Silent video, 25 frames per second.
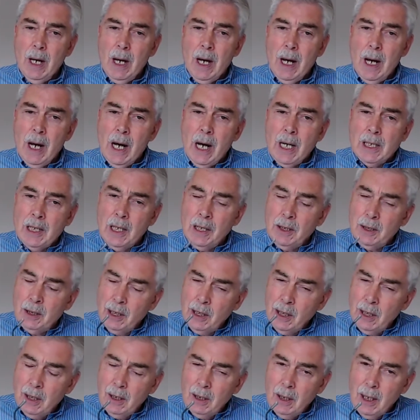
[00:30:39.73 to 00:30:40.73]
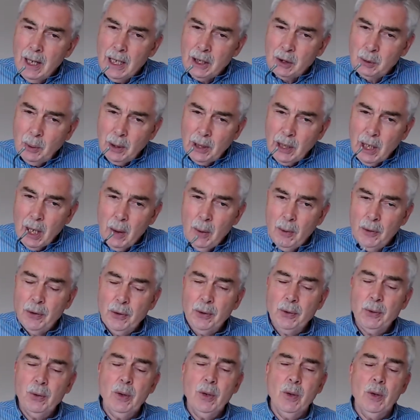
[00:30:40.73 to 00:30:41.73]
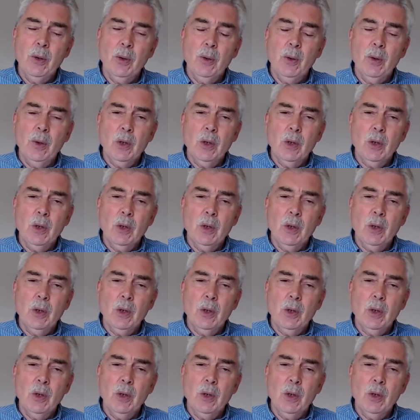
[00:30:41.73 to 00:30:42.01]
And I think as we go through,